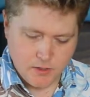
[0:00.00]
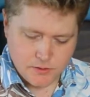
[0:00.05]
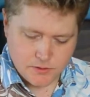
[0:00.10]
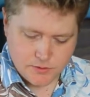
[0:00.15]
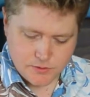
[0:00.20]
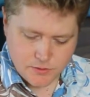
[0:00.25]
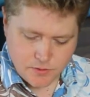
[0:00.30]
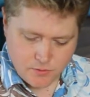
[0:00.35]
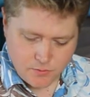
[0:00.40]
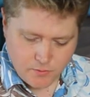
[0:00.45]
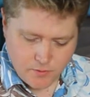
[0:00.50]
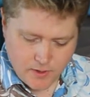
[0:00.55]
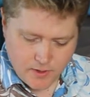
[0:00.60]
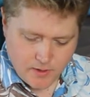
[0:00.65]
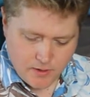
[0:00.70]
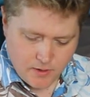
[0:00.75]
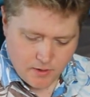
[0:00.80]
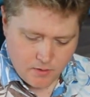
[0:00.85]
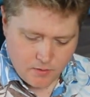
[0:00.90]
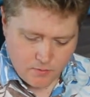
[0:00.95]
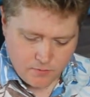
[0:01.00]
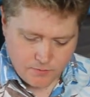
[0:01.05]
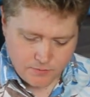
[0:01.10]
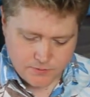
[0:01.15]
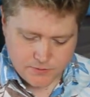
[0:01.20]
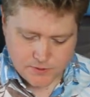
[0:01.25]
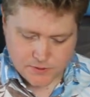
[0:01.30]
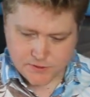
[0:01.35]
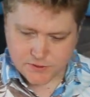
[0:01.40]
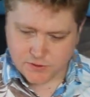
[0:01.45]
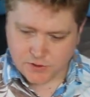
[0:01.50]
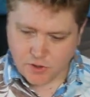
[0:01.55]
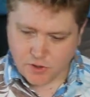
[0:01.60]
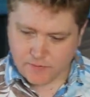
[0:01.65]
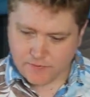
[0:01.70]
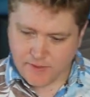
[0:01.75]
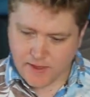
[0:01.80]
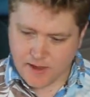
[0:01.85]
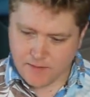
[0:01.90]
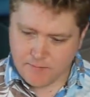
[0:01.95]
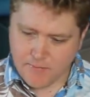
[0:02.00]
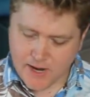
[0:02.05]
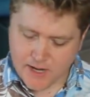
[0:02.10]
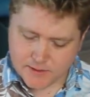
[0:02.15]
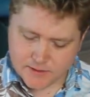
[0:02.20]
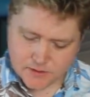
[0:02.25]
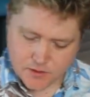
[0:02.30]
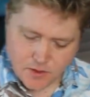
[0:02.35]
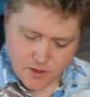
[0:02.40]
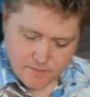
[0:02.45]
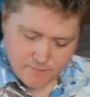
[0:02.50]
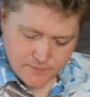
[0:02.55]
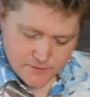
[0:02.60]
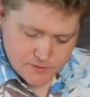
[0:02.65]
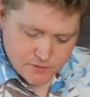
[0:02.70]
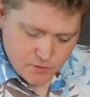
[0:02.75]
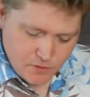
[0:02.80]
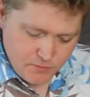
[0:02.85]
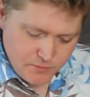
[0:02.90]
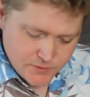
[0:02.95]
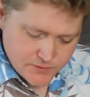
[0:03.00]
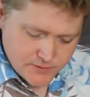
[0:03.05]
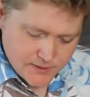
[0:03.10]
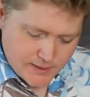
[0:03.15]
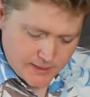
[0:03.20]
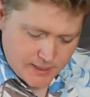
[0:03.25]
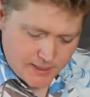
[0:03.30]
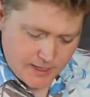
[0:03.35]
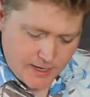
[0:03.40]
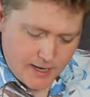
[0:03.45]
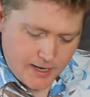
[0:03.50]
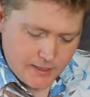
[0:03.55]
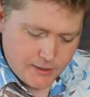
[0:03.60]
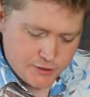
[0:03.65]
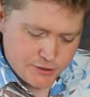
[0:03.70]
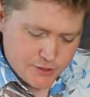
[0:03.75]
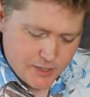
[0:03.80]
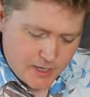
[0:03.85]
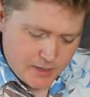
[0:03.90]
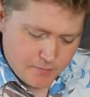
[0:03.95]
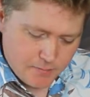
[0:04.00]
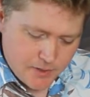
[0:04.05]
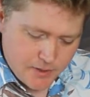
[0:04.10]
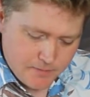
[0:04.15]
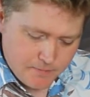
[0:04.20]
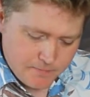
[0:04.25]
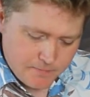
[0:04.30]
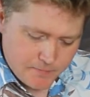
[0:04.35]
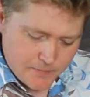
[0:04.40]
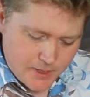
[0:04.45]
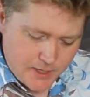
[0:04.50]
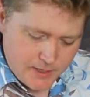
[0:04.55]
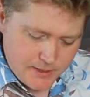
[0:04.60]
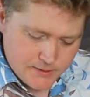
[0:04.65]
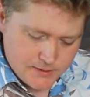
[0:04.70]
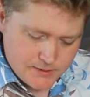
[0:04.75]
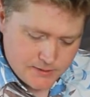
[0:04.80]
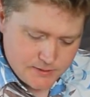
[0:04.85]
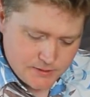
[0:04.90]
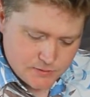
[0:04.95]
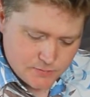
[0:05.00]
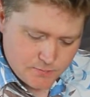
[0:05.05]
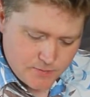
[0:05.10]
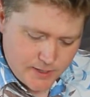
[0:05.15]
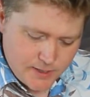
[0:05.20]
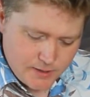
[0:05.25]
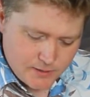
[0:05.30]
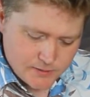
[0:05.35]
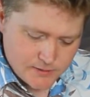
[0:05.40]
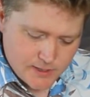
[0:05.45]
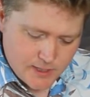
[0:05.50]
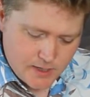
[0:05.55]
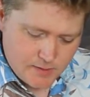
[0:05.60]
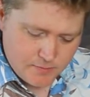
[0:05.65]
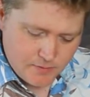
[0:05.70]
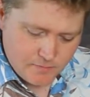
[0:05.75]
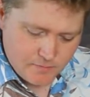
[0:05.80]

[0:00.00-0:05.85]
So to start that mask off, it's almost like an egg shape, and it sits right on top